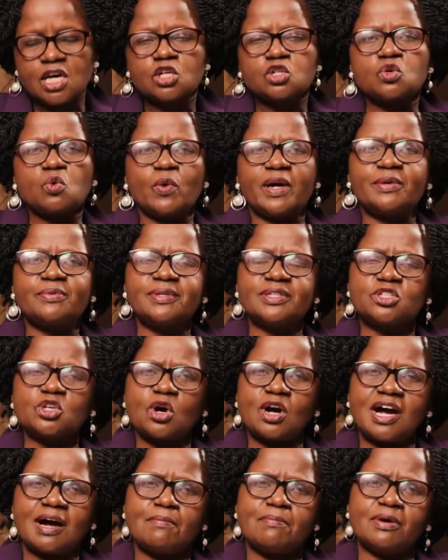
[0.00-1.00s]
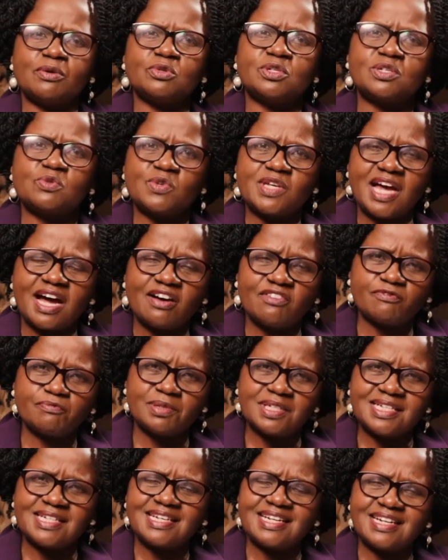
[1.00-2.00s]
So when we talk about we have
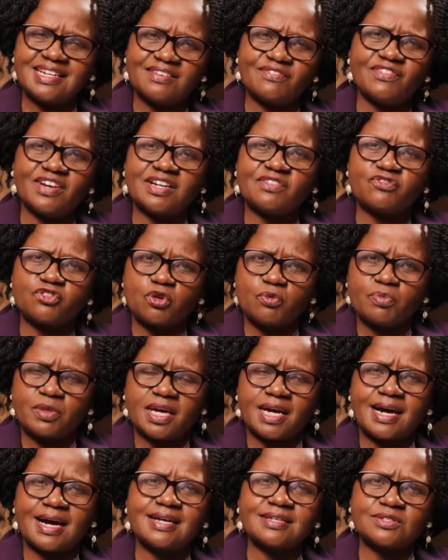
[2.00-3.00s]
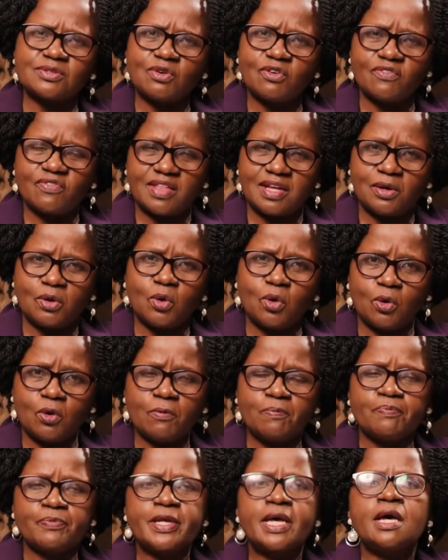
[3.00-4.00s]
been delivered from the curse of the
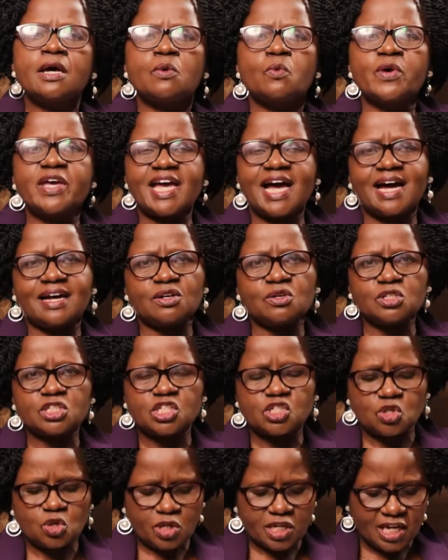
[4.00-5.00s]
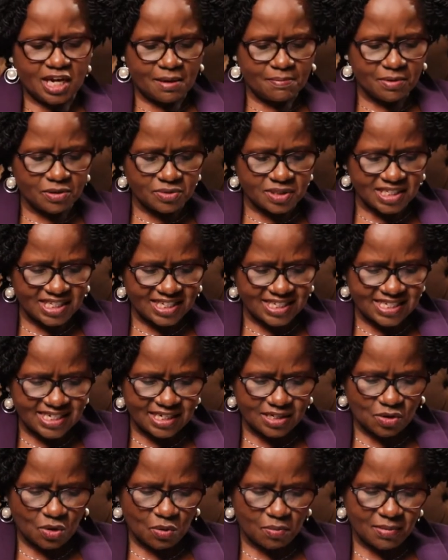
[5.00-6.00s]
law, we are not talking about the
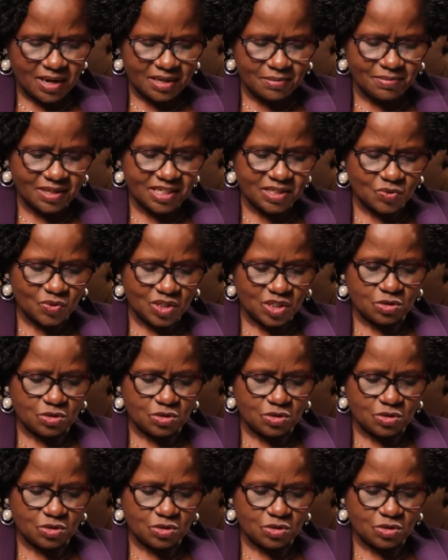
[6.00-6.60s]
Ten Commandments,